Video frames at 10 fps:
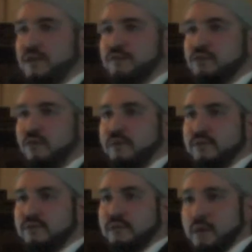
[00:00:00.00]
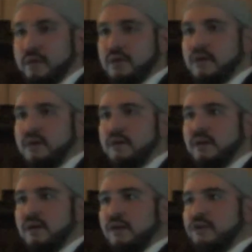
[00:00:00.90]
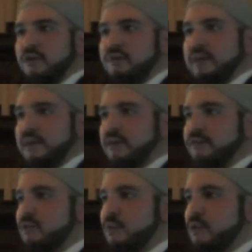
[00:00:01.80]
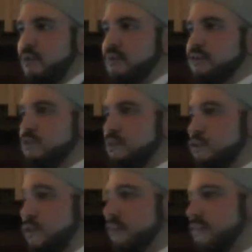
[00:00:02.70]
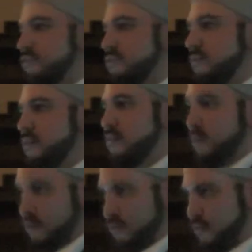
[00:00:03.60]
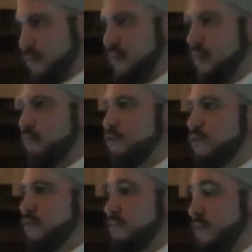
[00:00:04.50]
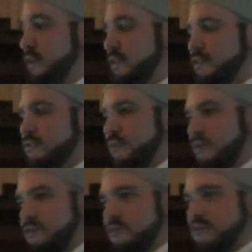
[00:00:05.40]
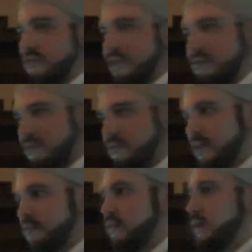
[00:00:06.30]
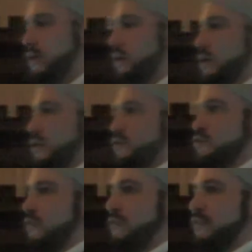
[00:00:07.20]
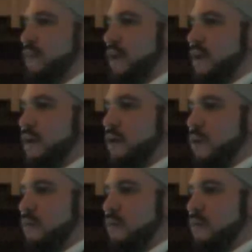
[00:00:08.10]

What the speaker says: hunts for communists in America. You know, it was like, if you were a communist, you were a traitor to America. You could be done for treason in England as well, to a lesser extent. So they